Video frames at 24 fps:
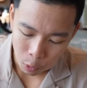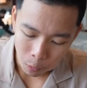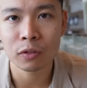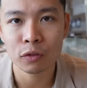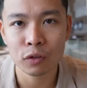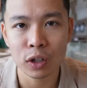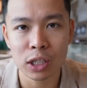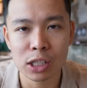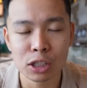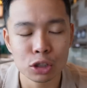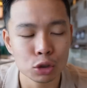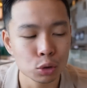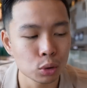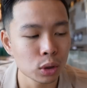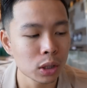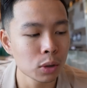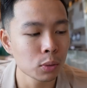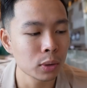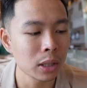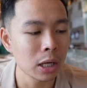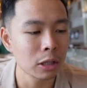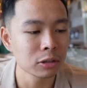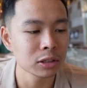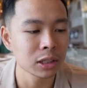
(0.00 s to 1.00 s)
Funny story,
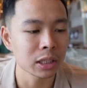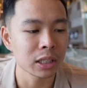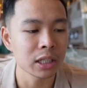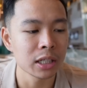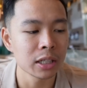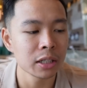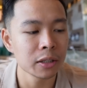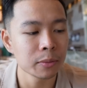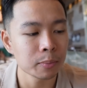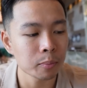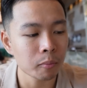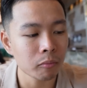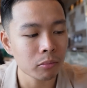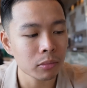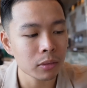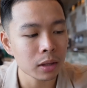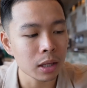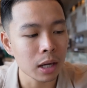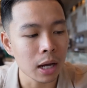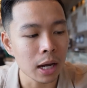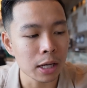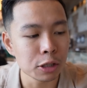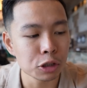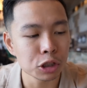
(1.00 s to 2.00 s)
when I was a kid,
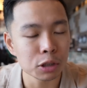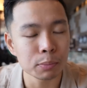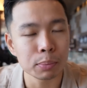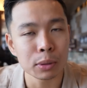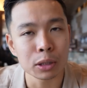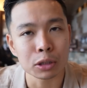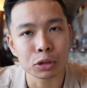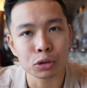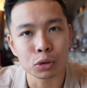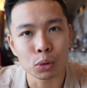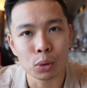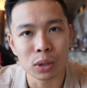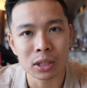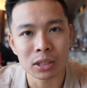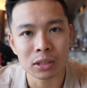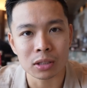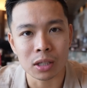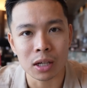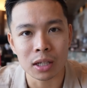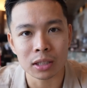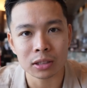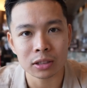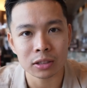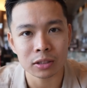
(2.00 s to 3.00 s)
I used to put soy
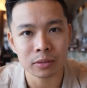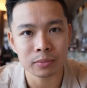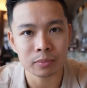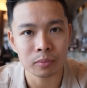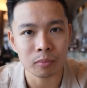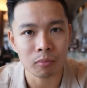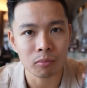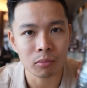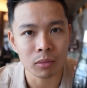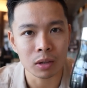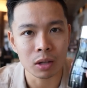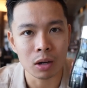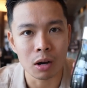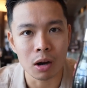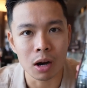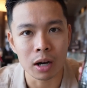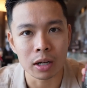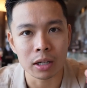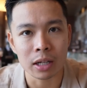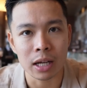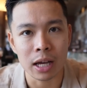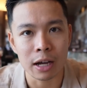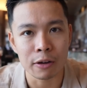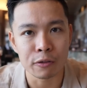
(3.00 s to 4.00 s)
sauce
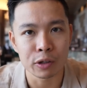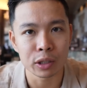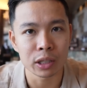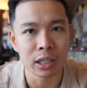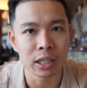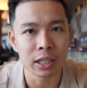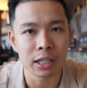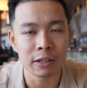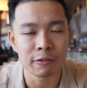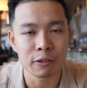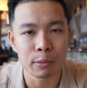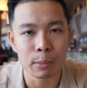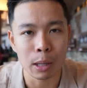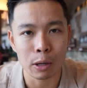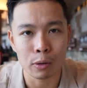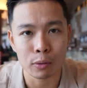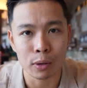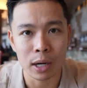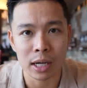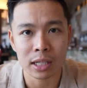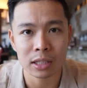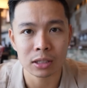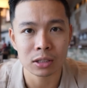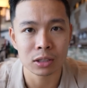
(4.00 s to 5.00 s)
on everything, even my
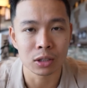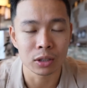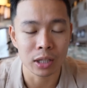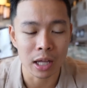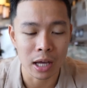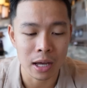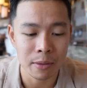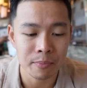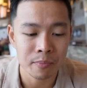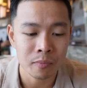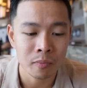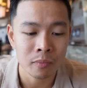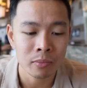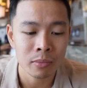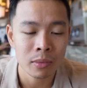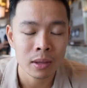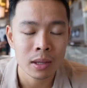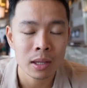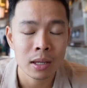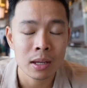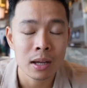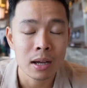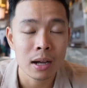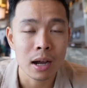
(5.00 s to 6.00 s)
rice, so that
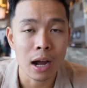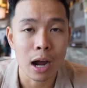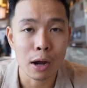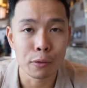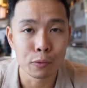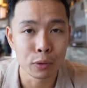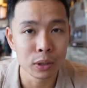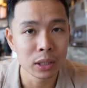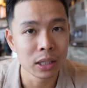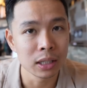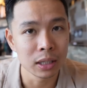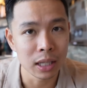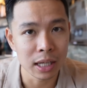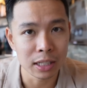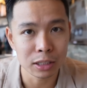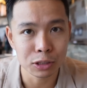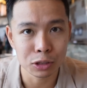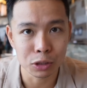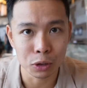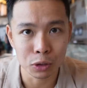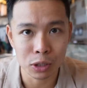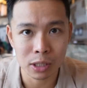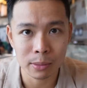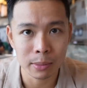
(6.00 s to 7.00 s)
I really like
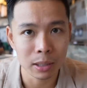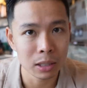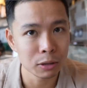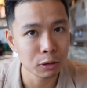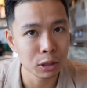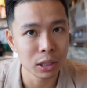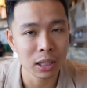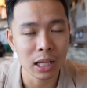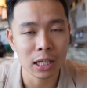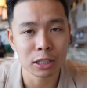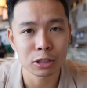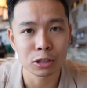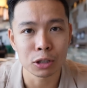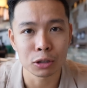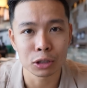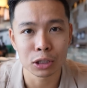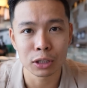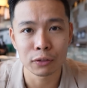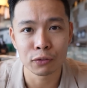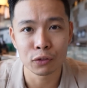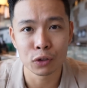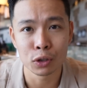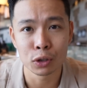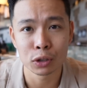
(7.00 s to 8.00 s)
sodium, I really like
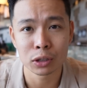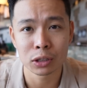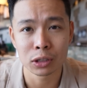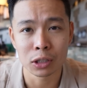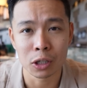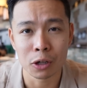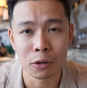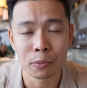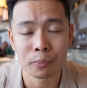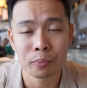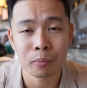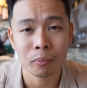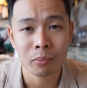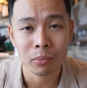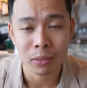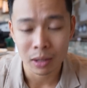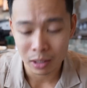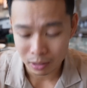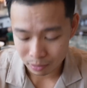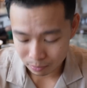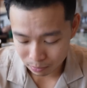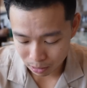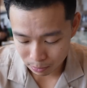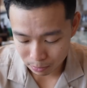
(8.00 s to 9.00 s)
salty food, so
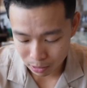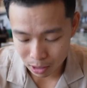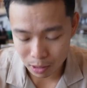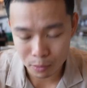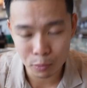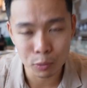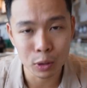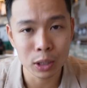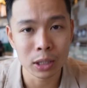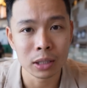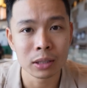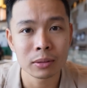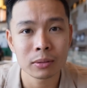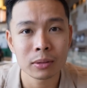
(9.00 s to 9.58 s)
my mom would